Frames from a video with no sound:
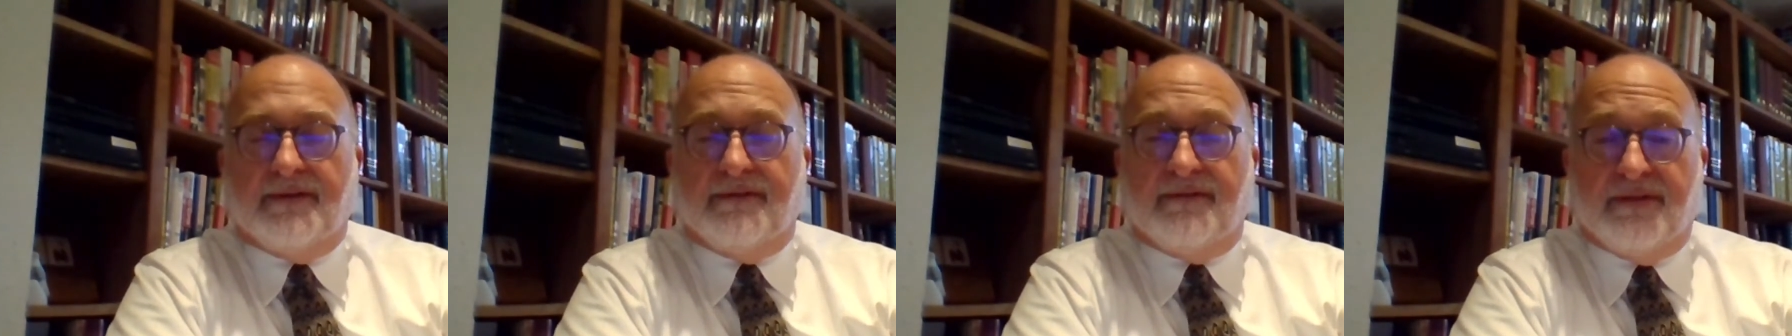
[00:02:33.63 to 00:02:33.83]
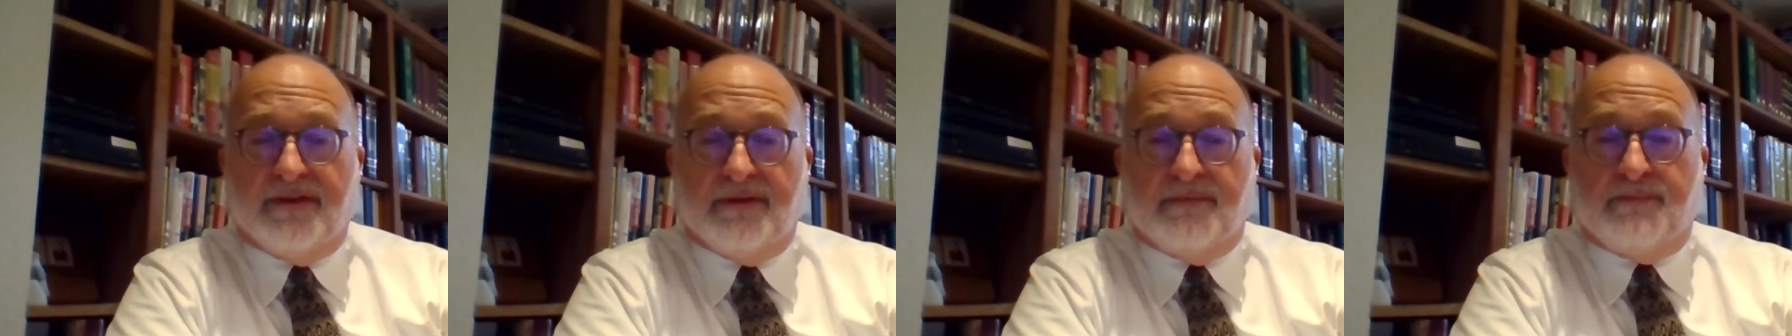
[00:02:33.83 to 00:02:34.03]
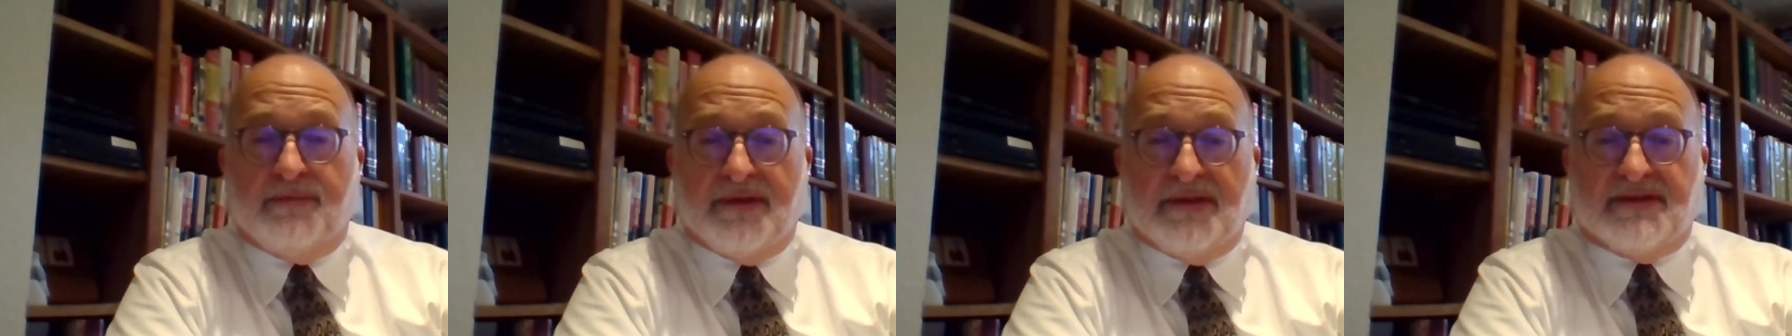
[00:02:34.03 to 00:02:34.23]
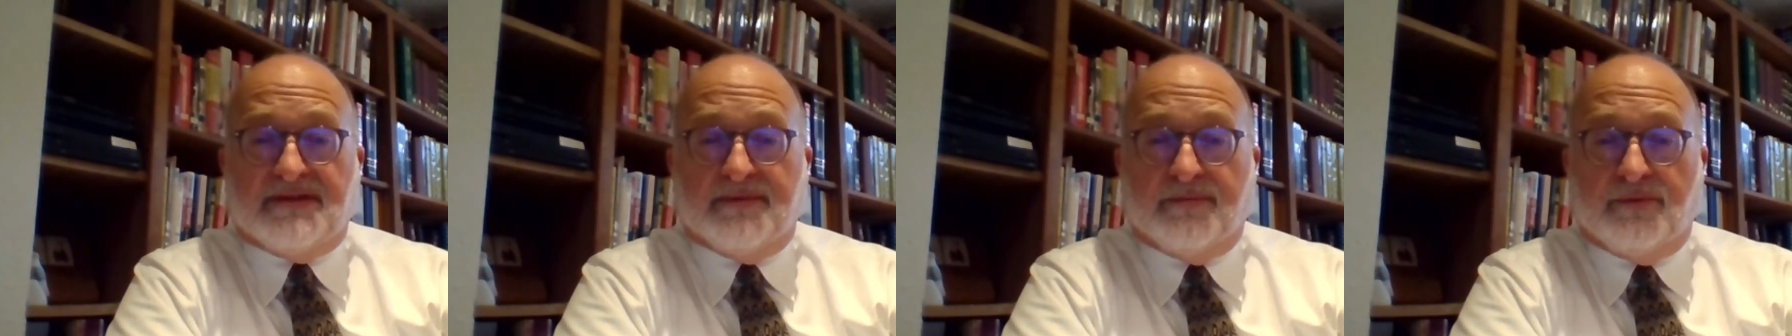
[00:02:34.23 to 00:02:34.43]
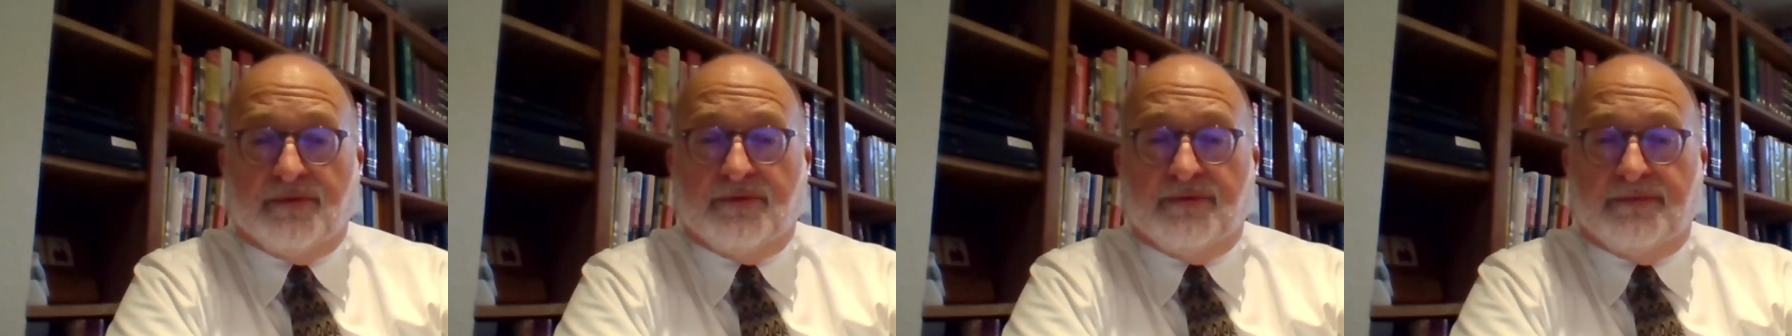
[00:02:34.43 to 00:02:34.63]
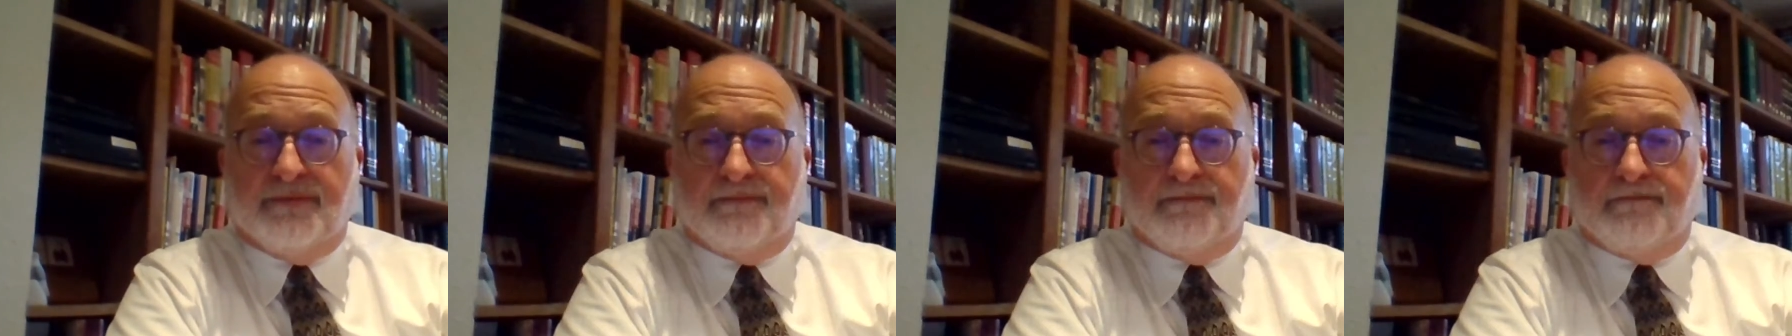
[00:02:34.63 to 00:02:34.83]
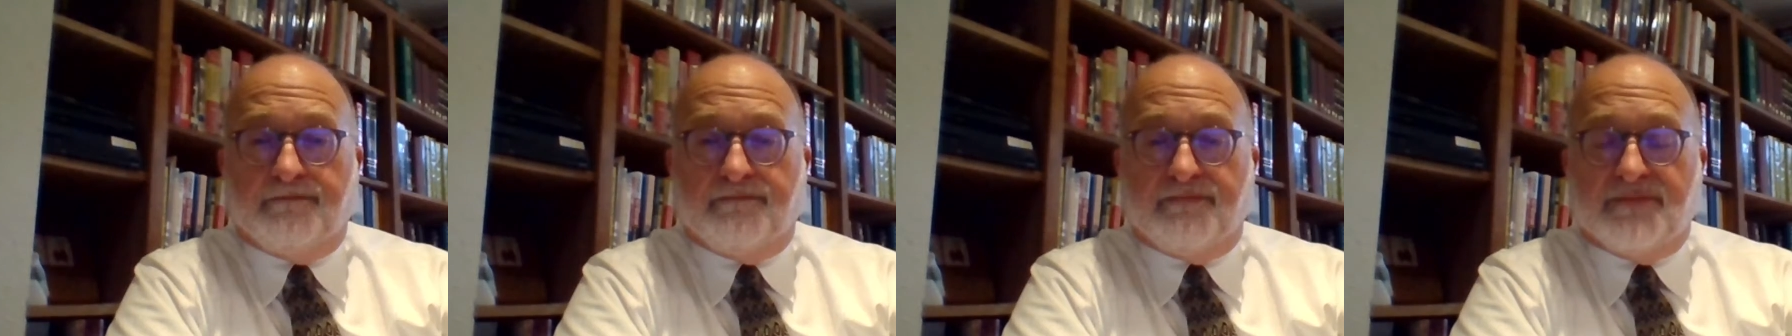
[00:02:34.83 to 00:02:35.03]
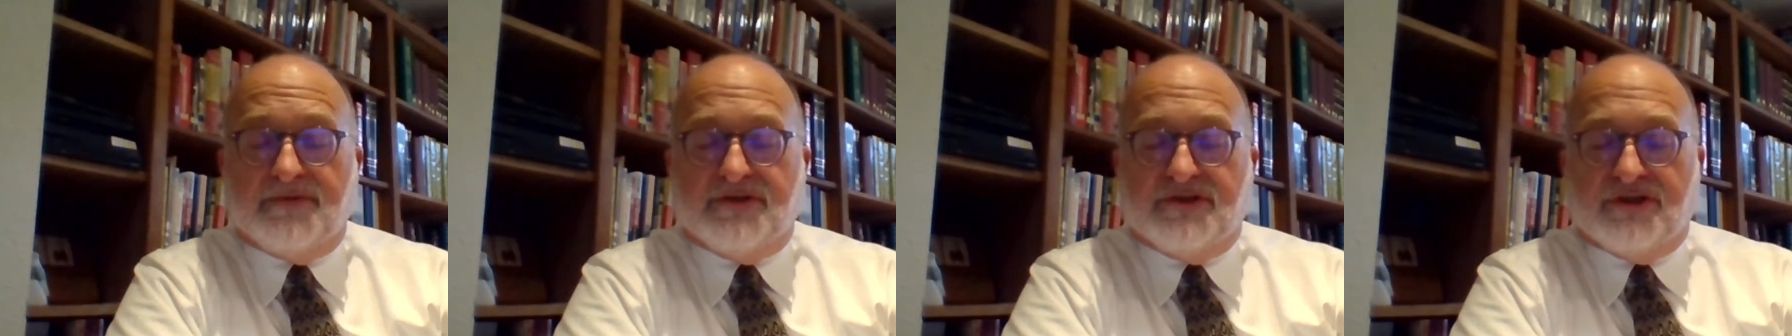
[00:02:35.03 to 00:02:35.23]
then peaceable,
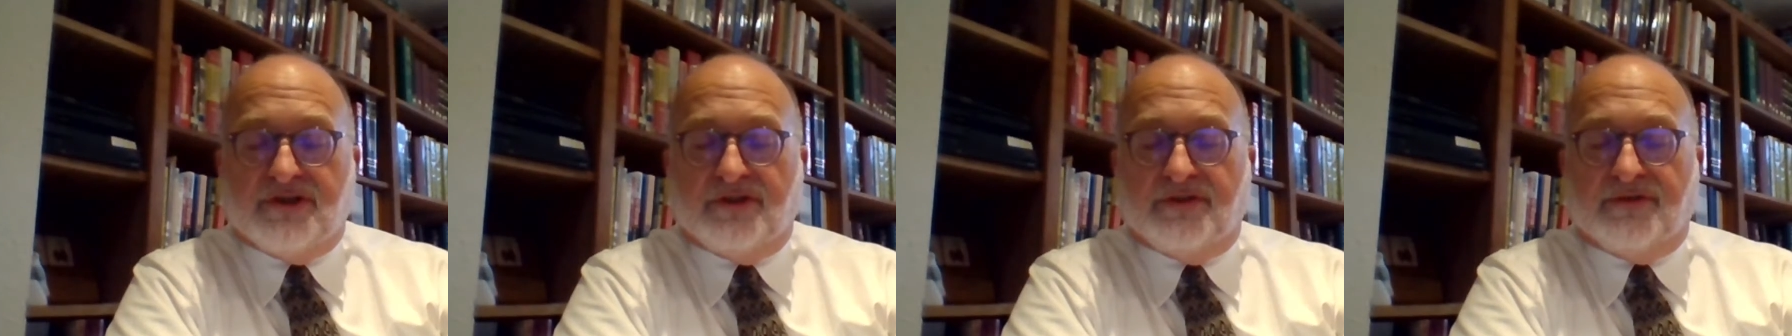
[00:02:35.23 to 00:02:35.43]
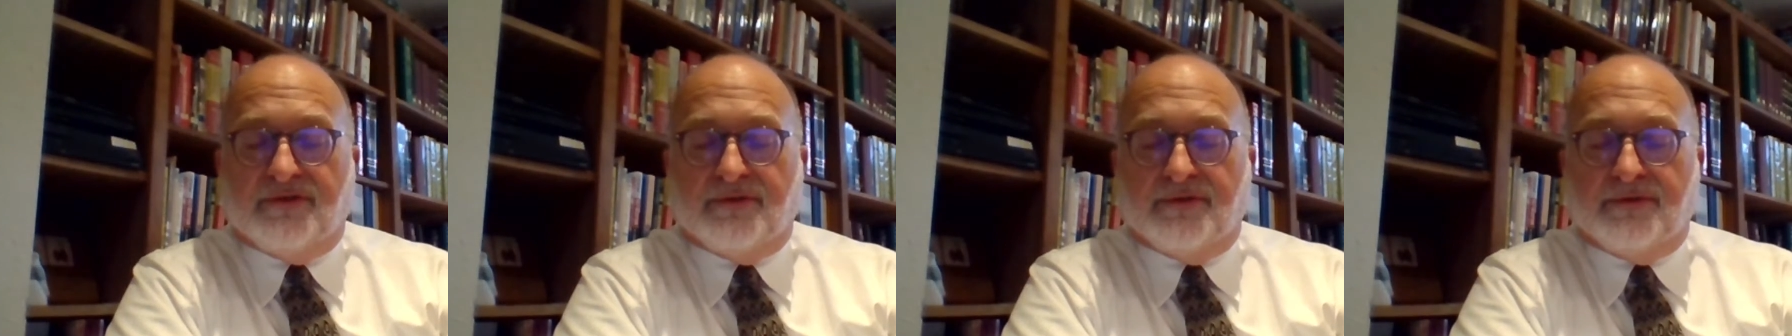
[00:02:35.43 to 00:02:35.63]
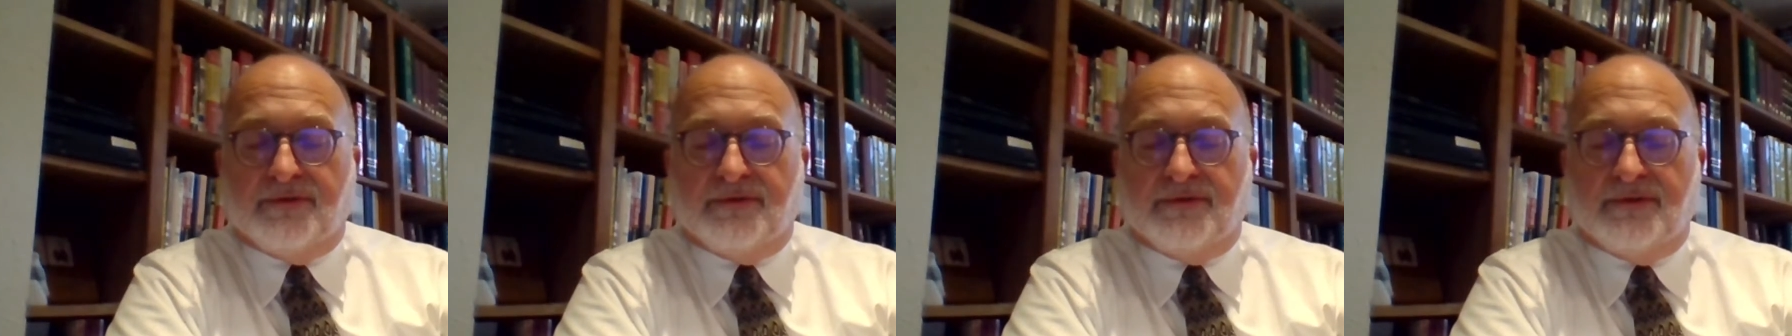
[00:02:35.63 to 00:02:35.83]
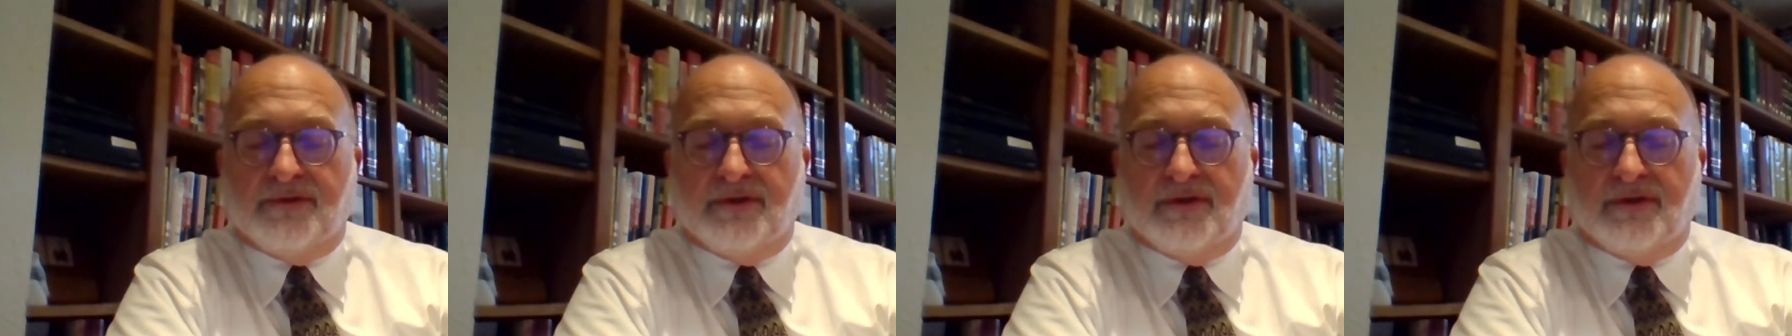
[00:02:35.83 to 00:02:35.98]
gentle,